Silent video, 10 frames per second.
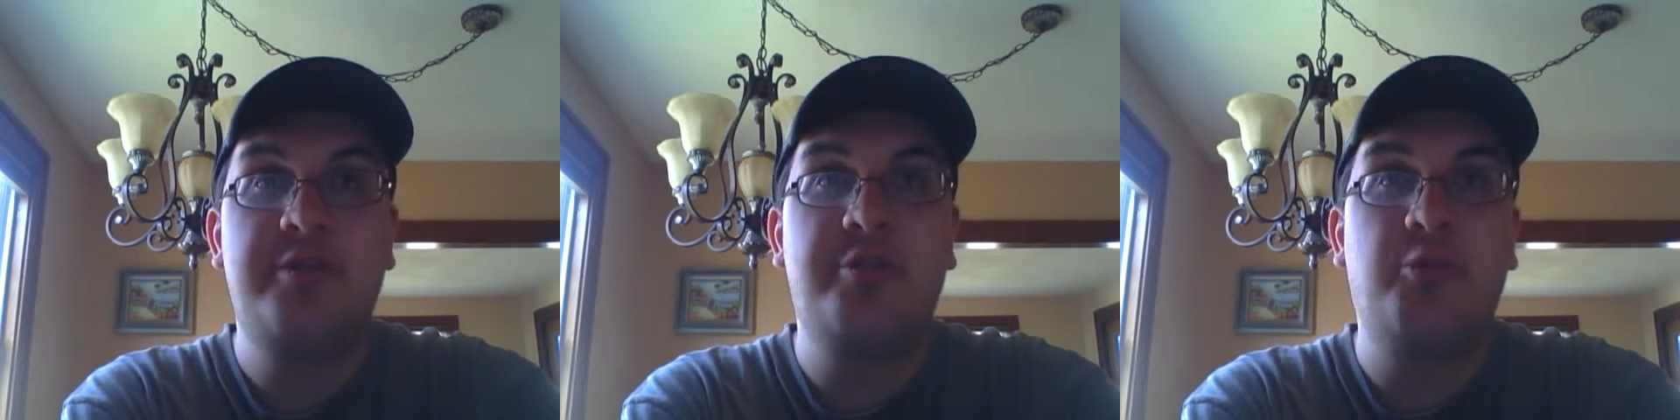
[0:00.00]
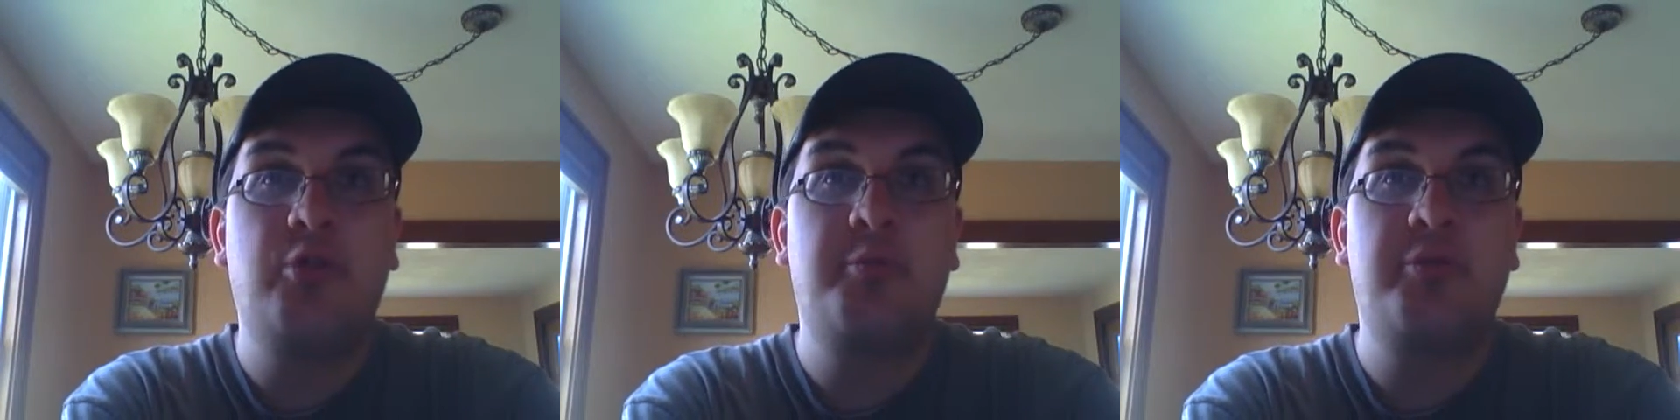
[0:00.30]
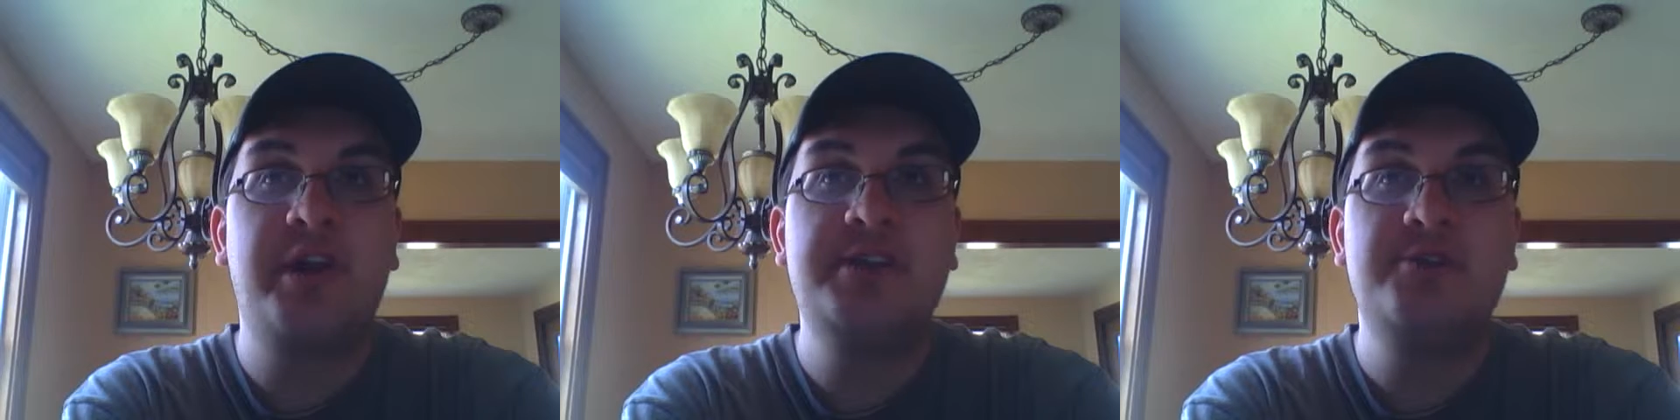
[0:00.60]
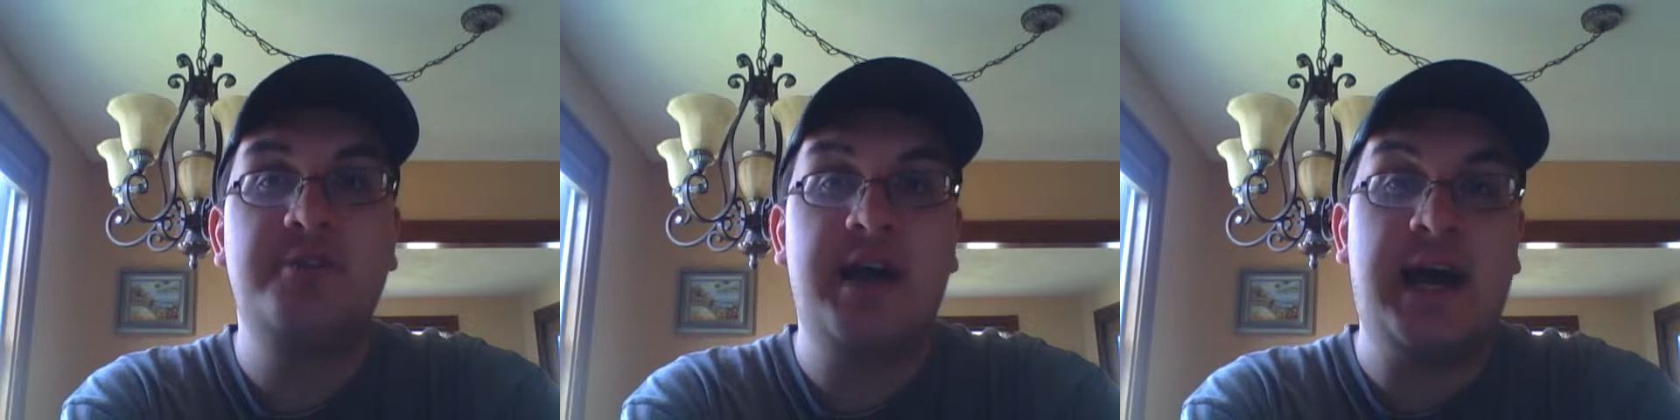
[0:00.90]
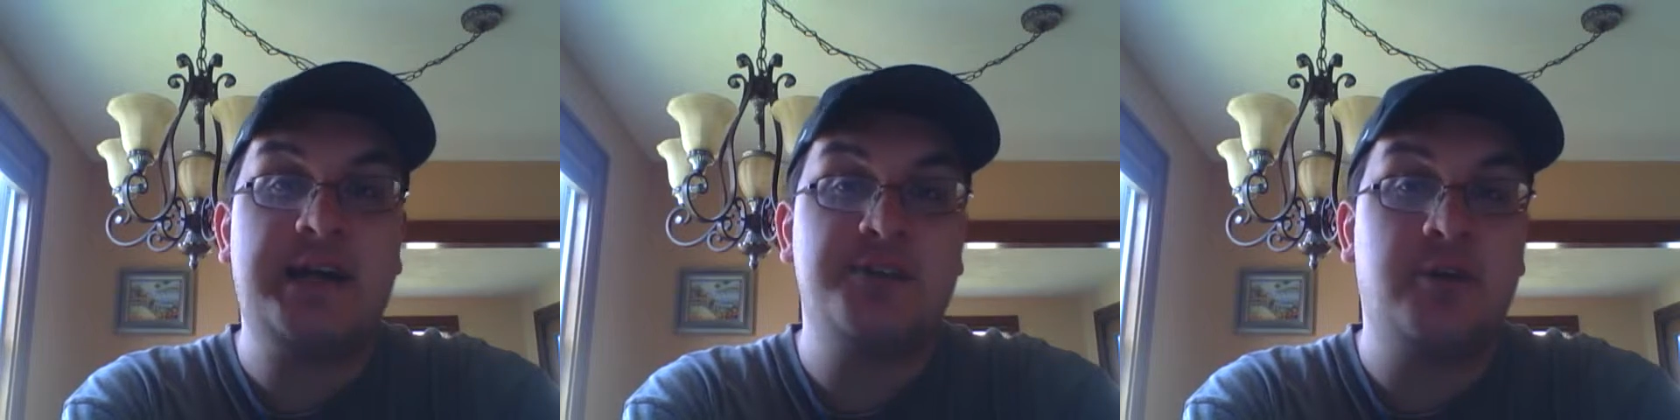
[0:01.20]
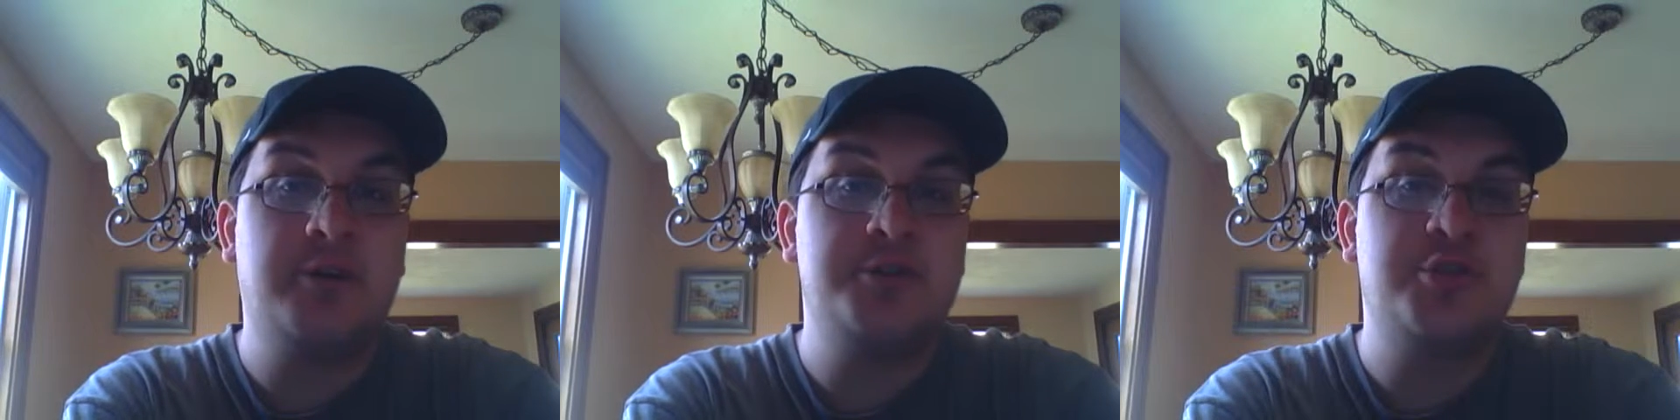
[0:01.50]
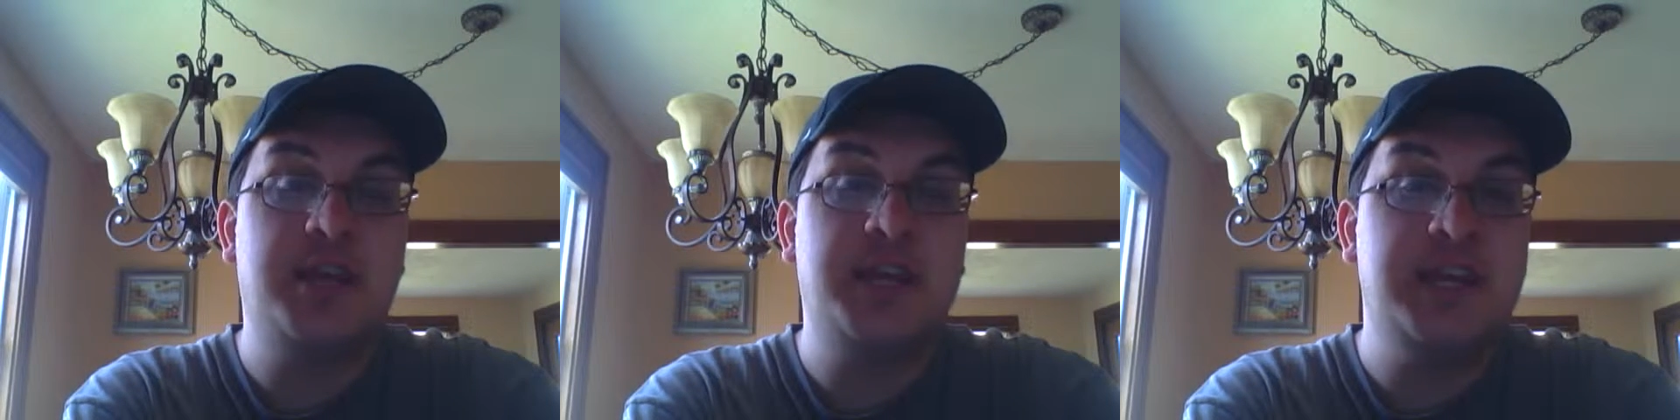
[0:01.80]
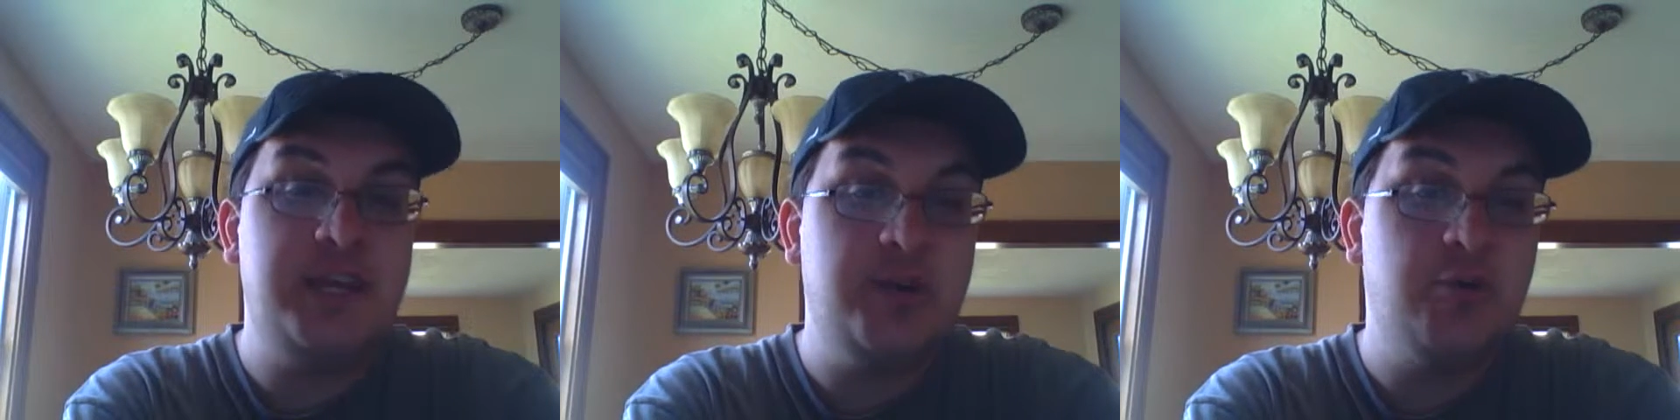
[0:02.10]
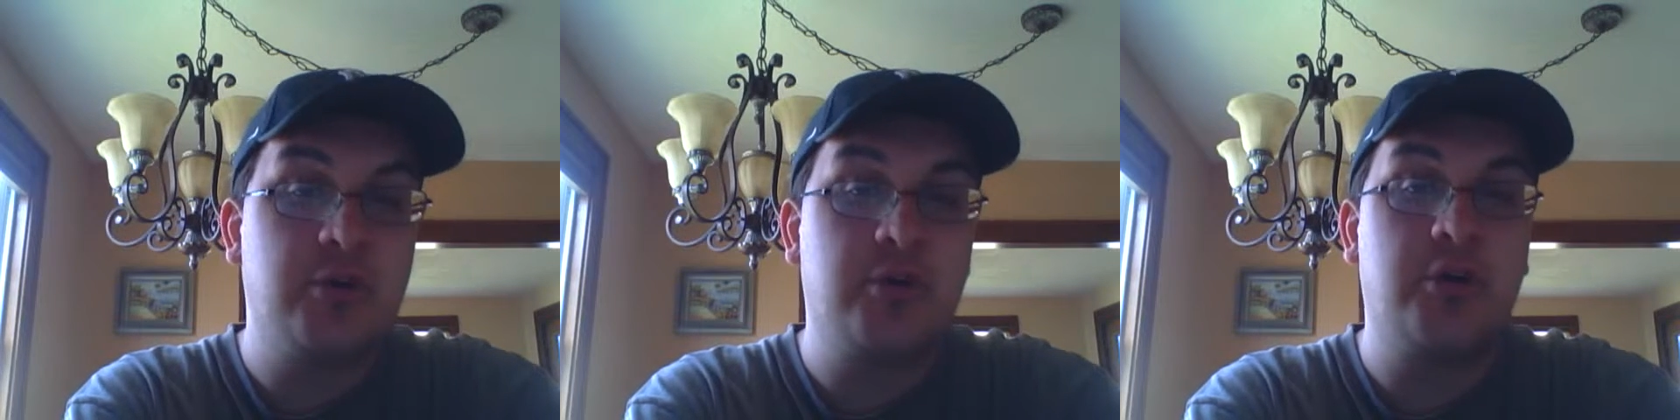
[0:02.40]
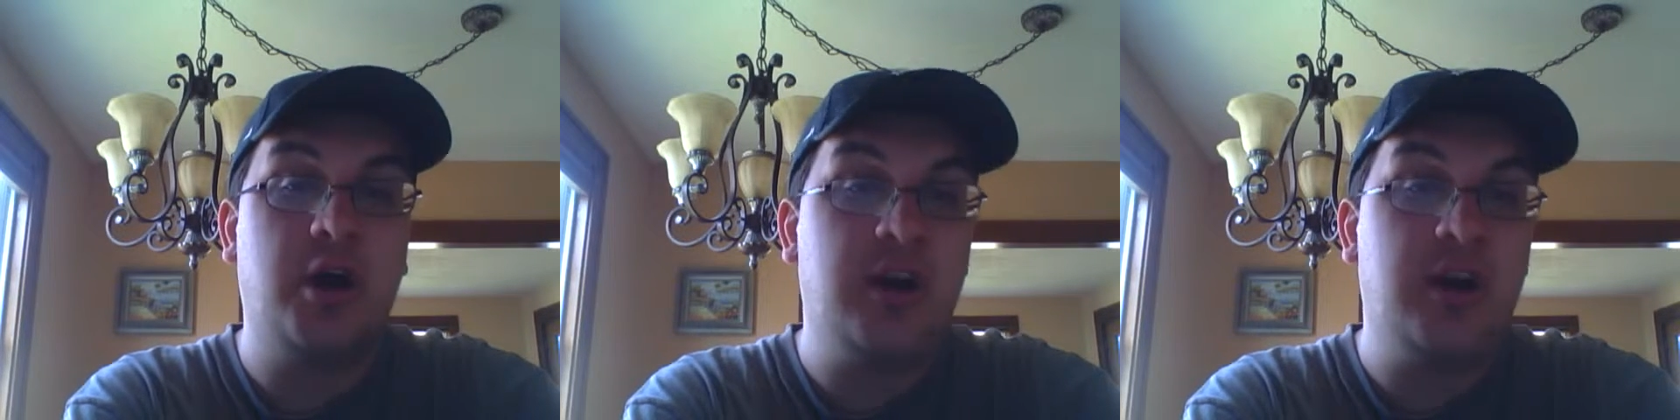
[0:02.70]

Thor brings her to Asgard to try to cure her